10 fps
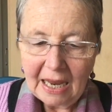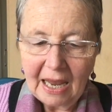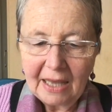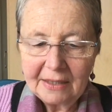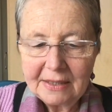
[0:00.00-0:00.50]

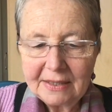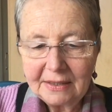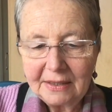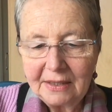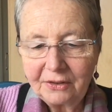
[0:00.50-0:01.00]
and
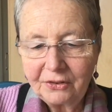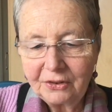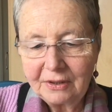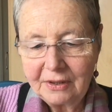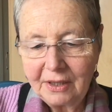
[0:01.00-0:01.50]
it
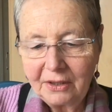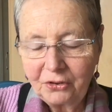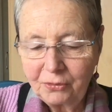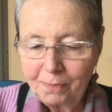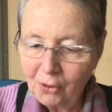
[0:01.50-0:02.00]

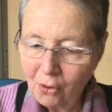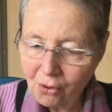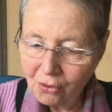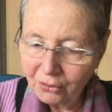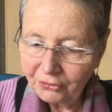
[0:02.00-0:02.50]

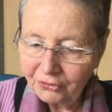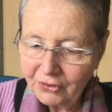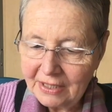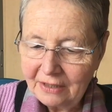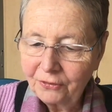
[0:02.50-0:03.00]
explores
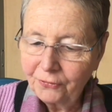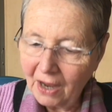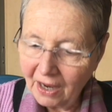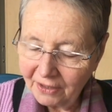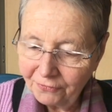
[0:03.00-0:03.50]
these
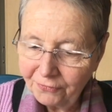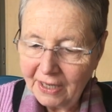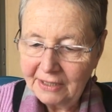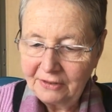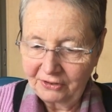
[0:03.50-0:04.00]
5
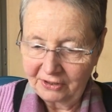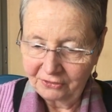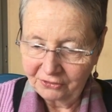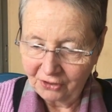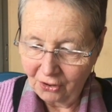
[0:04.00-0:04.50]

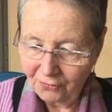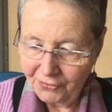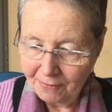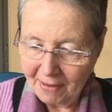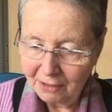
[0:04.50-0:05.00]
phases of
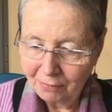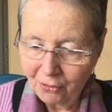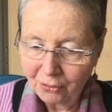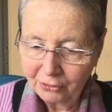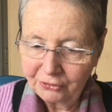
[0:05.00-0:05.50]
the
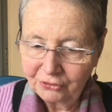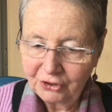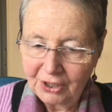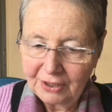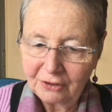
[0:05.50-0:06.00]
menopause
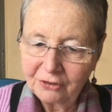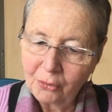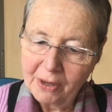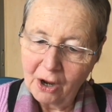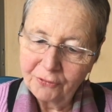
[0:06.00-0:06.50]
journey. So
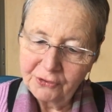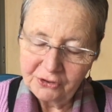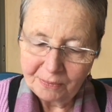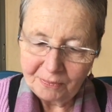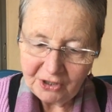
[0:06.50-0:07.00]
we offer
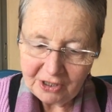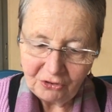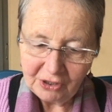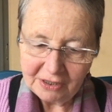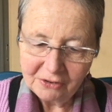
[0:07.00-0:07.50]
some
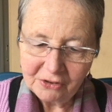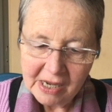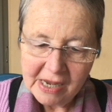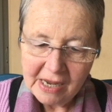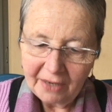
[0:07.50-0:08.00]
teachings,
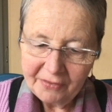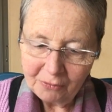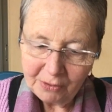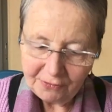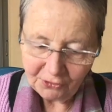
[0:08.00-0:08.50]
and
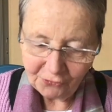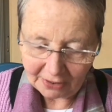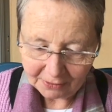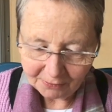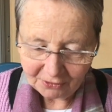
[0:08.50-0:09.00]
then we've
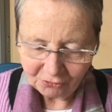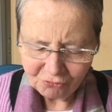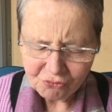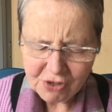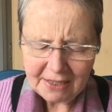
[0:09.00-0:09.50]
developed these
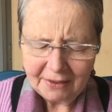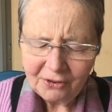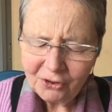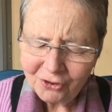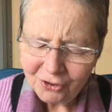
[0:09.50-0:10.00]
really
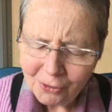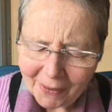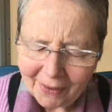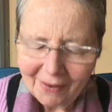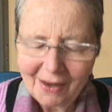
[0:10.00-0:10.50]

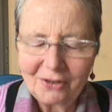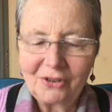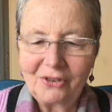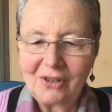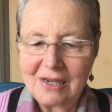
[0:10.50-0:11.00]
super
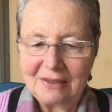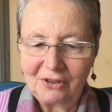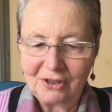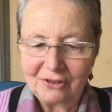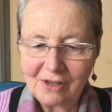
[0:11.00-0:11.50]

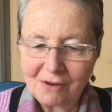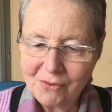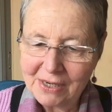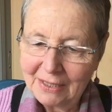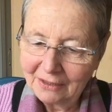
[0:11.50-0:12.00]
exercises that
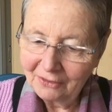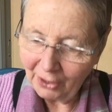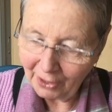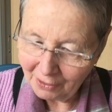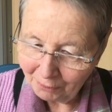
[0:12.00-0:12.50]
really
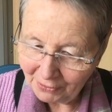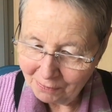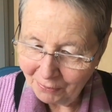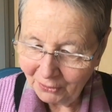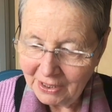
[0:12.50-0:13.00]
take
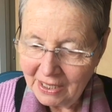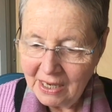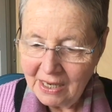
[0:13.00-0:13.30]
people